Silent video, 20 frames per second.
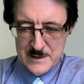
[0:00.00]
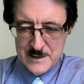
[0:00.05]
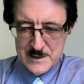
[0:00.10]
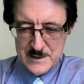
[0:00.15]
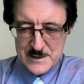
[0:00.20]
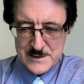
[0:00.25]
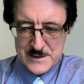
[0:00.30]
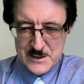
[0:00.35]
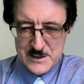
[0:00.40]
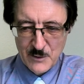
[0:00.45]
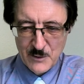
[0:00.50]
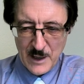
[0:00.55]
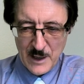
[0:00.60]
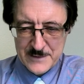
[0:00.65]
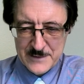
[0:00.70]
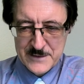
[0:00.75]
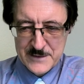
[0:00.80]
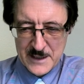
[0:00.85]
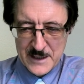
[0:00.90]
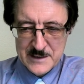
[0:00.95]
So I
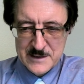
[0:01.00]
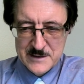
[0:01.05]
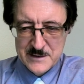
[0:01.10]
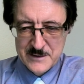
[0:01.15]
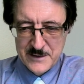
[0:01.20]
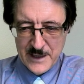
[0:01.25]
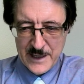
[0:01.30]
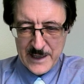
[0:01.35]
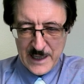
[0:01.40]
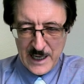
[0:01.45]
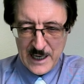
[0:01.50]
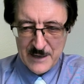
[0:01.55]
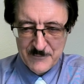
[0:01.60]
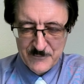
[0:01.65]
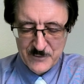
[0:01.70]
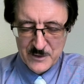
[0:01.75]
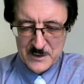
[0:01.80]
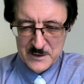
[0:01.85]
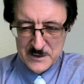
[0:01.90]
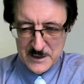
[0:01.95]
think they have
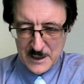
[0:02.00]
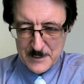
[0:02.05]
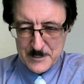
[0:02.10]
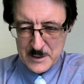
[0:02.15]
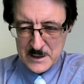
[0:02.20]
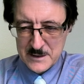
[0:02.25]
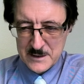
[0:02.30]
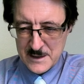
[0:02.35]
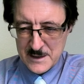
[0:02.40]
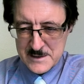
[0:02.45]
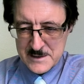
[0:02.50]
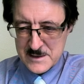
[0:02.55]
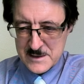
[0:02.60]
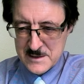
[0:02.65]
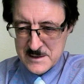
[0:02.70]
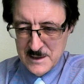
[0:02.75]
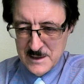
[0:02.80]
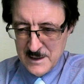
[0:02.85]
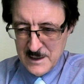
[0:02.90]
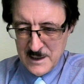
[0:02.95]
limitless
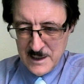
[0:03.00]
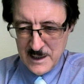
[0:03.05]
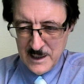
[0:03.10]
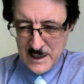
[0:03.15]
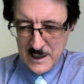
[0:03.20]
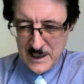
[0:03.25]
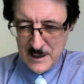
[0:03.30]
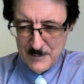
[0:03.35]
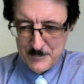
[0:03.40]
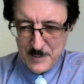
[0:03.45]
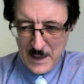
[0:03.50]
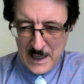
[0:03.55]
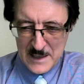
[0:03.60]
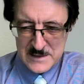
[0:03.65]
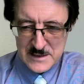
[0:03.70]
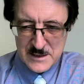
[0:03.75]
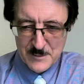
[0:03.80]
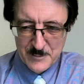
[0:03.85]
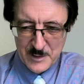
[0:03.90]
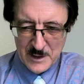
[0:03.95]
uh,
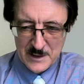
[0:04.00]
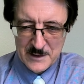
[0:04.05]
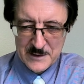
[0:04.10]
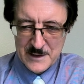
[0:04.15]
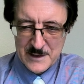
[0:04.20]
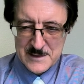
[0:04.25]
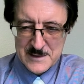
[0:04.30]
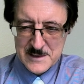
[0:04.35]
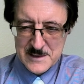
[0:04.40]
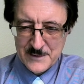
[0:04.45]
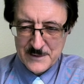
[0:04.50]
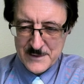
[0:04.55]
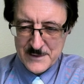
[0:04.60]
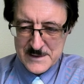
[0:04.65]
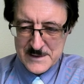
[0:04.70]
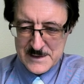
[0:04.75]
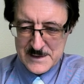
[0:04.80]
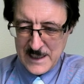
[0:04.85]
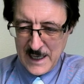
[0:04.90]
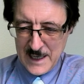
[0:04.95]
possibilities and the
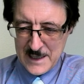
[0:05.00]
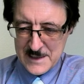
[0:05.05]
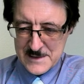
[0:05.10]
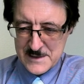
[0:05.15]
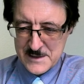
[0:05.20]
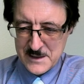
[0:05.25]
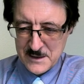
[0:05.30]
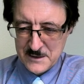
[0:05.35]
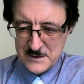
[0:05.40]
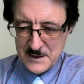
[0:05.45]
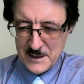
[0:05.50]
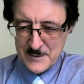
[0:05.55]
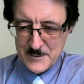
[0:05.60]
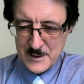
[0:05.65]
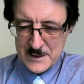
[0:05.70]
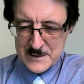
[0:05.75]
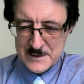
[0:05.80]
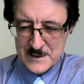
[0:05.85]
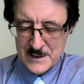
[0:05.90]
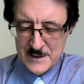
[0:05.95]
sky's the
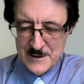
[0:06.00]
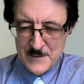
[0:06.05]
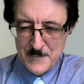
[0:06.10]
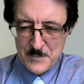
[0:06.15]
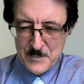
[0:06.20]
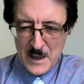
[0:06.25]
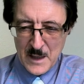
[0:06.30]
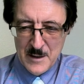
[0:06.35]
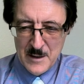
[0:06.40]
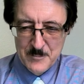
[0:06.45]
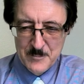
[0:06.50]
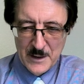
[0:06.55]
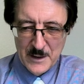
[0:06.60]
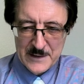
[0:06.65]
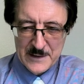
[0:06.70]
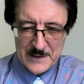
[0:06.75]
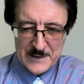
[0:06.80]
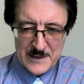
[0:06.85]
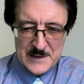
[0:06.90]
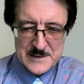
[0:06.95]
limit. But
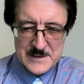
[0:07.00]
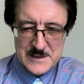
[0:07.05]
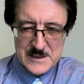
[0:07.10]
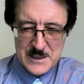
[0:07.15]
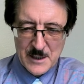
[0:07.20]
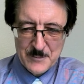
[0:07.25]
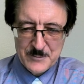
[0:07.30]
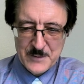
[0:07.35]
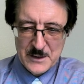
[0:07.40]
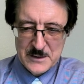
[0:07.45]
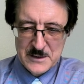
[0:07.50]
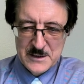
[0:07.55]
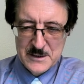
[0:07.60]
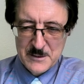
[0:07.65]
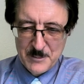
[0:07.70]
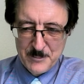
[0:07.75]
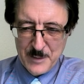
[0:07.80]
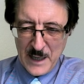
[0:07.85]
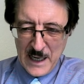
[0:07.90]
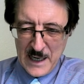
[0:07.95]
it is something to
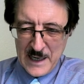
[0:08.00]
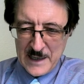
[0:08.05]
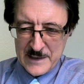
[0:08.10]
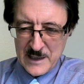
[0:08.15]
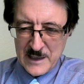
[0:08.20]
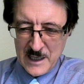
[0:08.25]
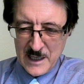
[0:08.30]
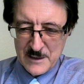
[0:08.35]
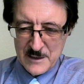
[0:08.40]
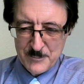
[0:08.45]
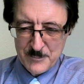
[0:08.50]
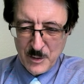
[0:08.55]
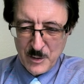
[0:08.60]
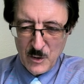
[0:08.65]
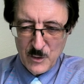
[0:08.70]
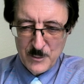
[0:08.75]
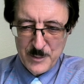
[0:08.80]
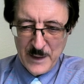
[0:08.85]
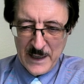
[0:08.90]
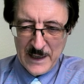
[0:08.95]
buy on a
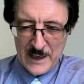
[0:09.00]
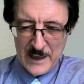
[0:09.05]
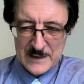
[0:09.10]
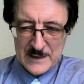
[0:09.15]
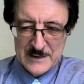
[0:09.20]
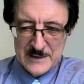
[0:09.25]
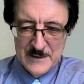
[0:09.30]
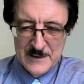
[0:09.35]
pullback.